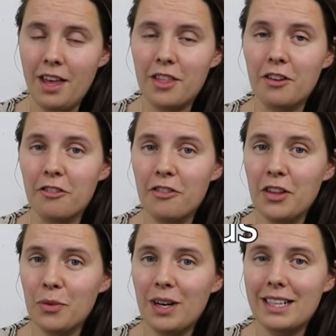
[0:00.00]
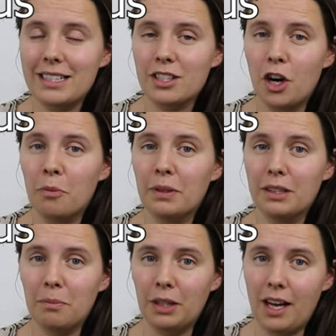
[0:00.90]
The fifth one is to open
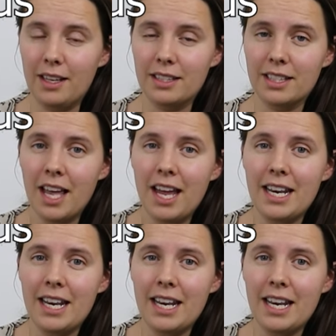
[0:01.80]
the blinds.